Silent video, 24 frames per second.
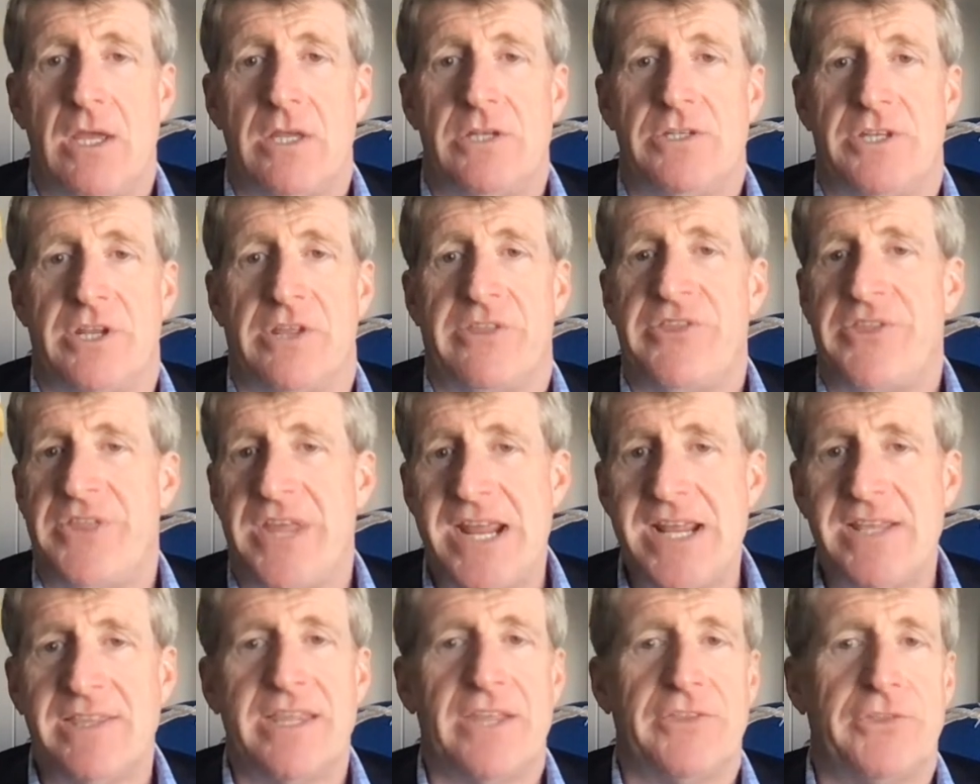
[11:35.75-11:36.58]
To
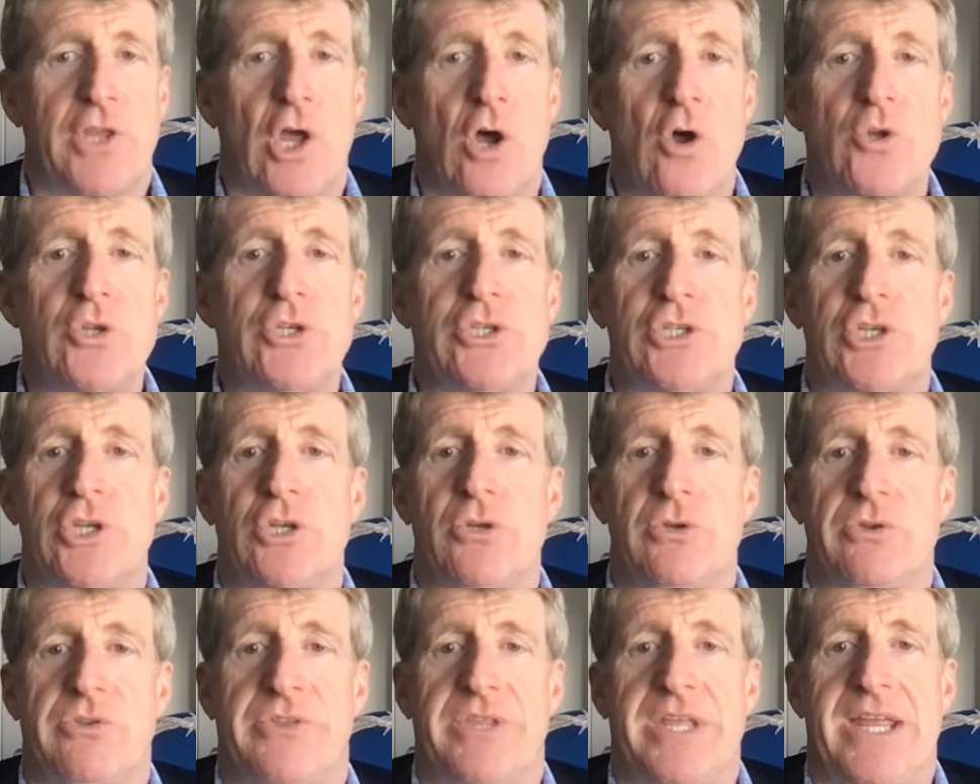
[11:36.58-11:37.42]
think that those
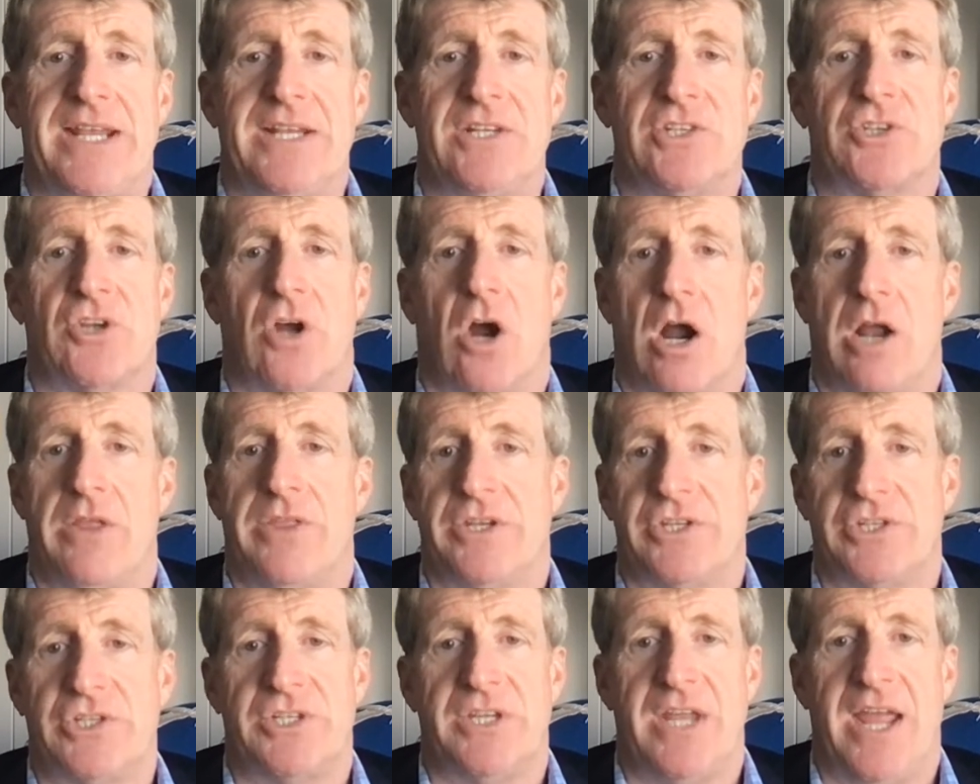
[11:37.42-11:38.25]
two things are
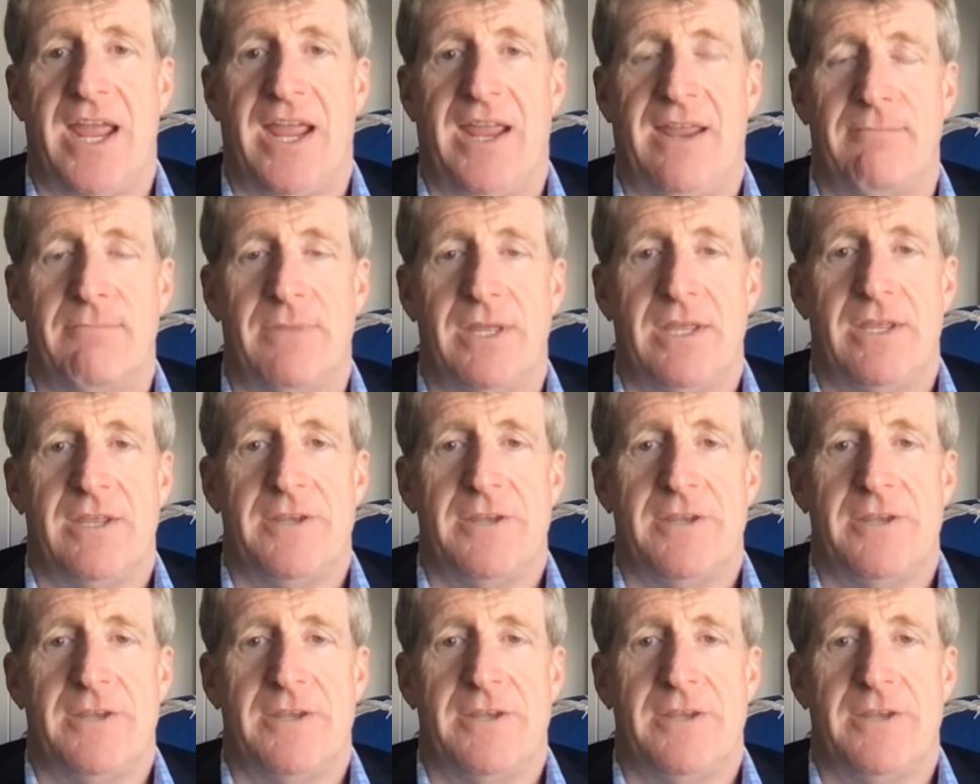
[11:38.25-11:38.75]
the same